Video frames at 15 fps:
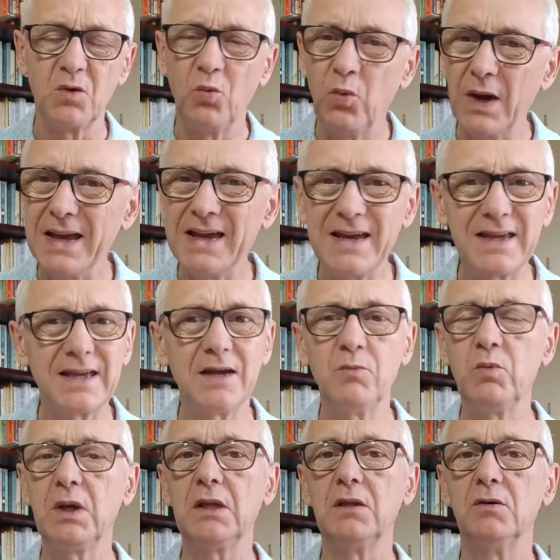Where
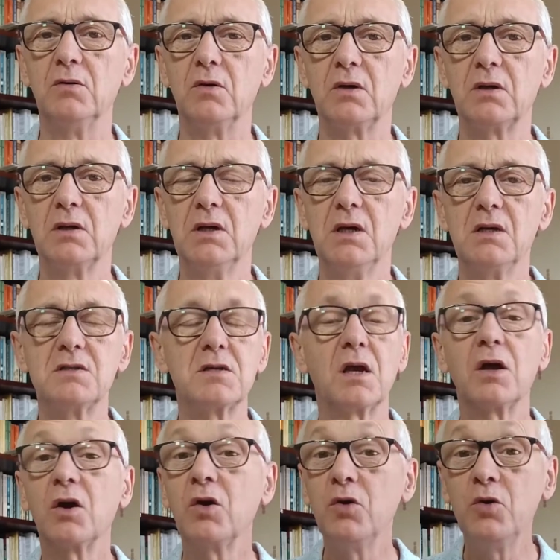can we look? To
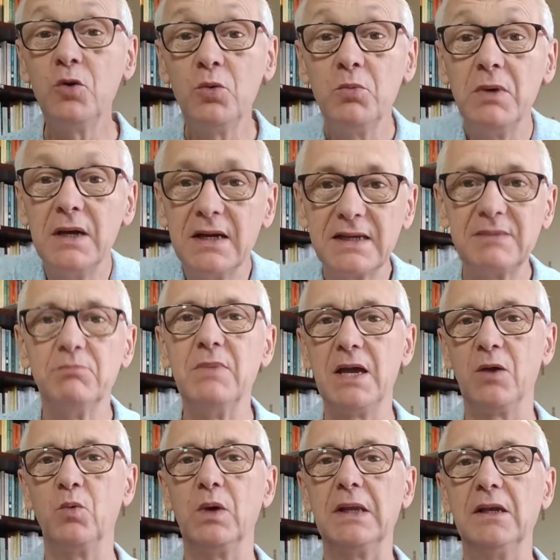whom
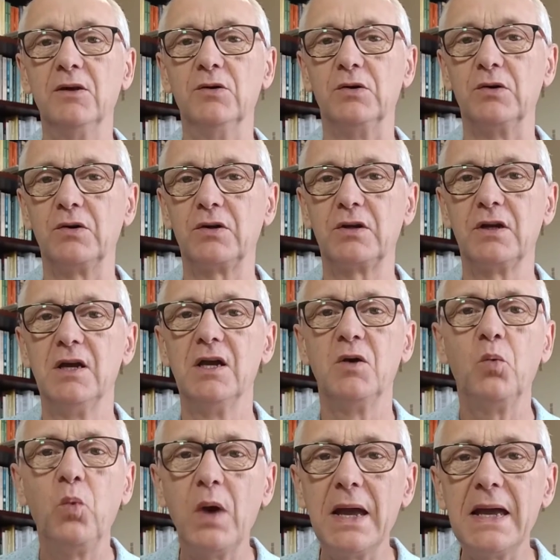may we look?
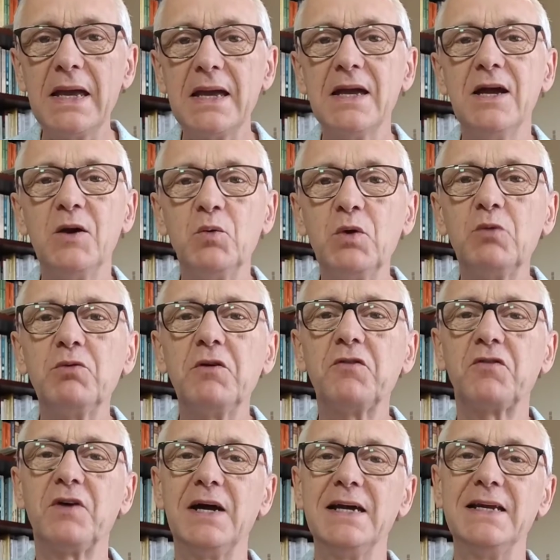Where will we
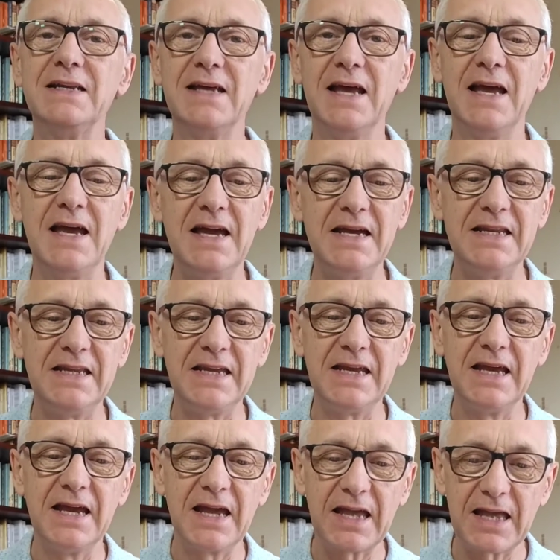find any
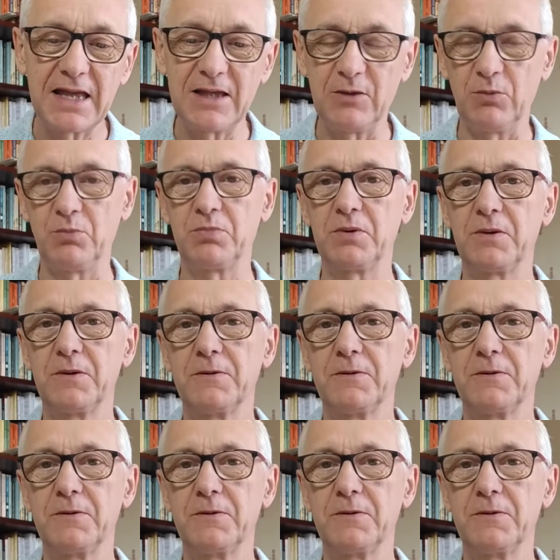help?